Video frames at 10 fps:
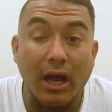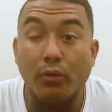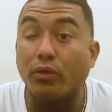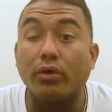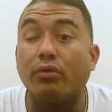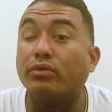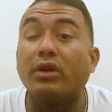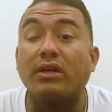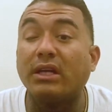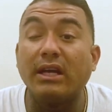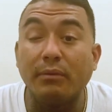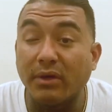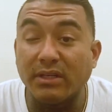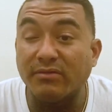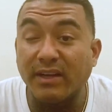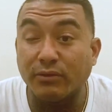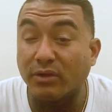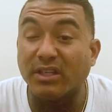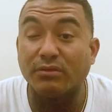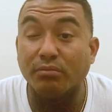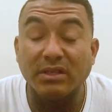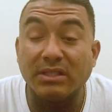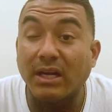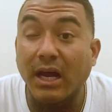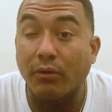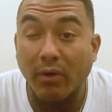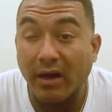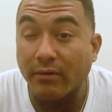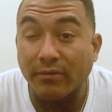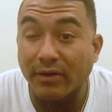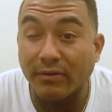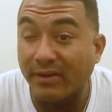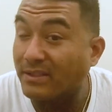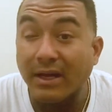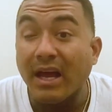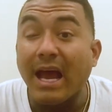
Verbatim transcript: I will go and talk to anybody's face with this missing eye right in front of your face.